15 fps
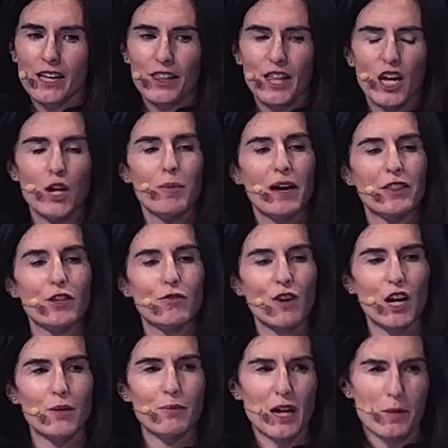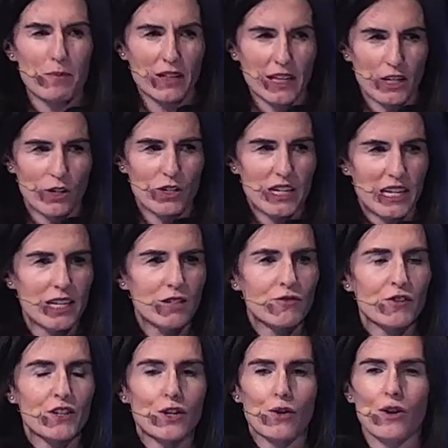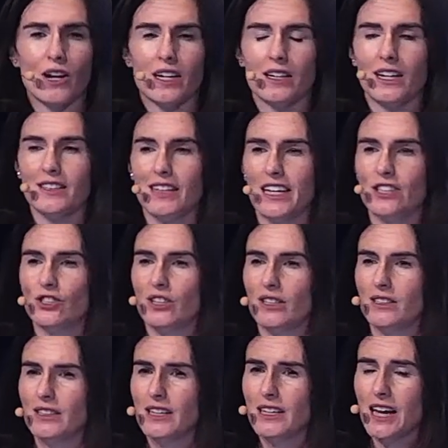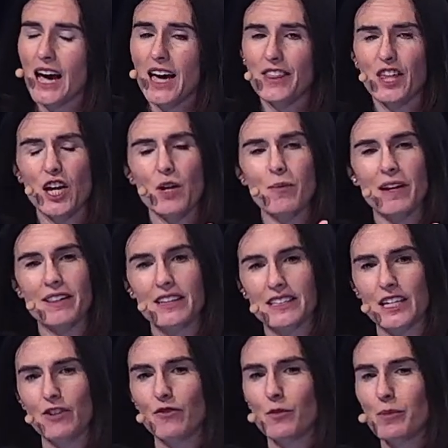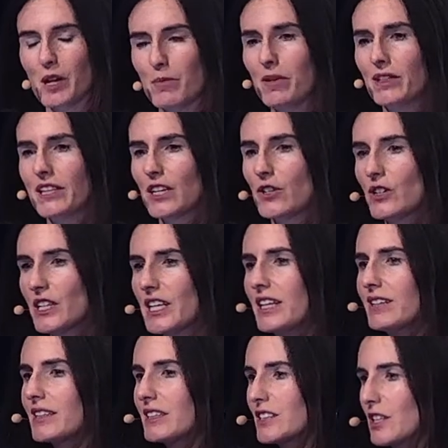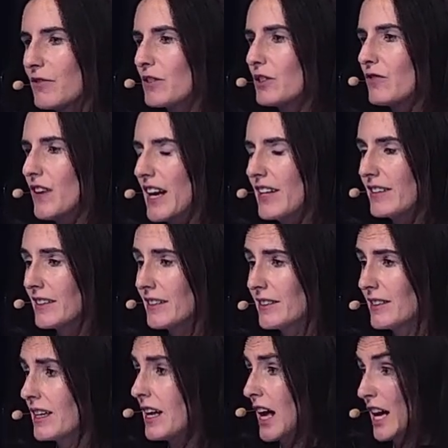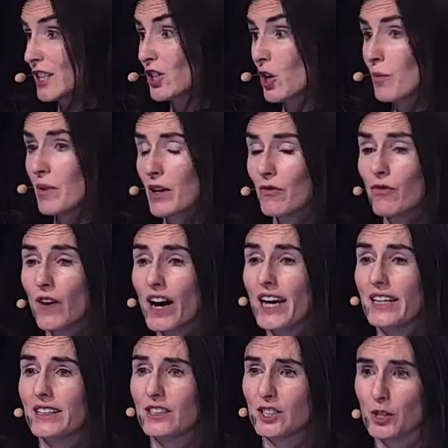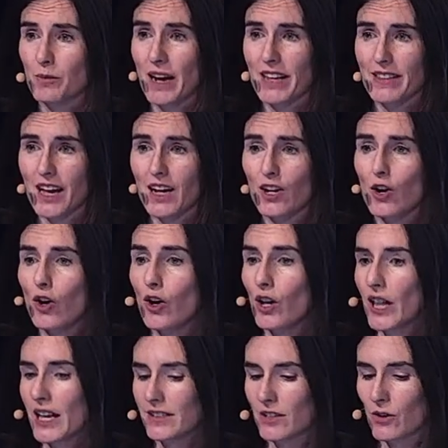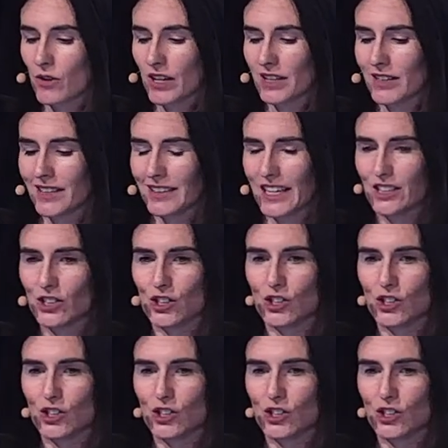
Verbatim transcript: Think about the right people that you need for your organization and think about the different people that you need at different phases. And don't be afraid to make that call as the organization